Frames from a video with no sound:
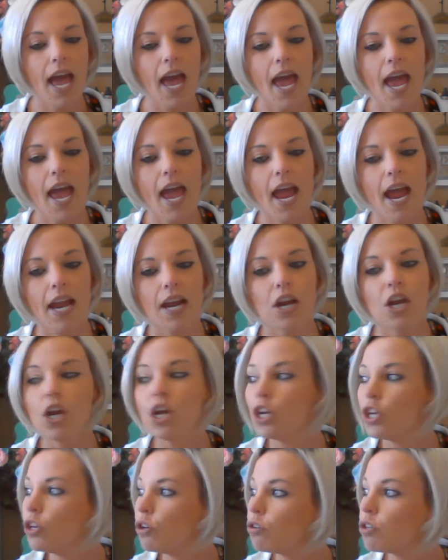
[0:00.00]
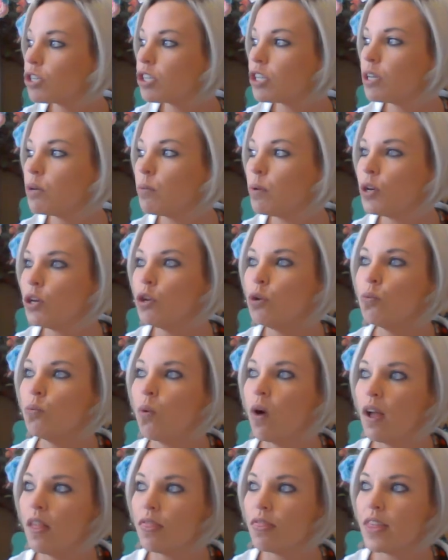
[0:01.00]
And usually, when you
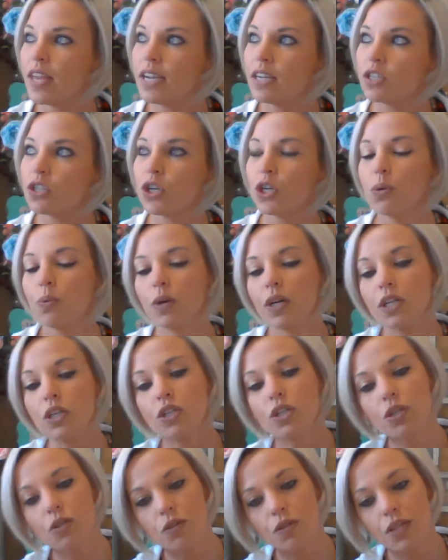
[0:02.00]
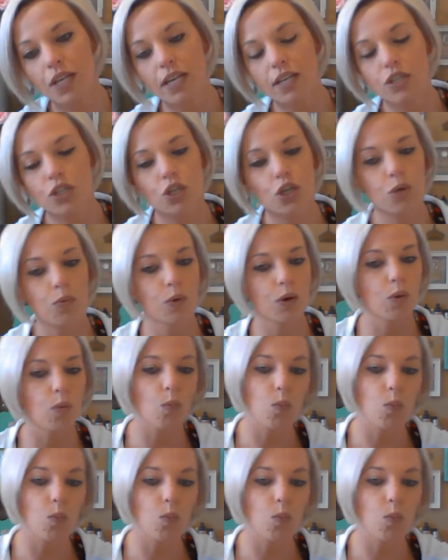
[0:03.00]
want things or you want to do things or you want to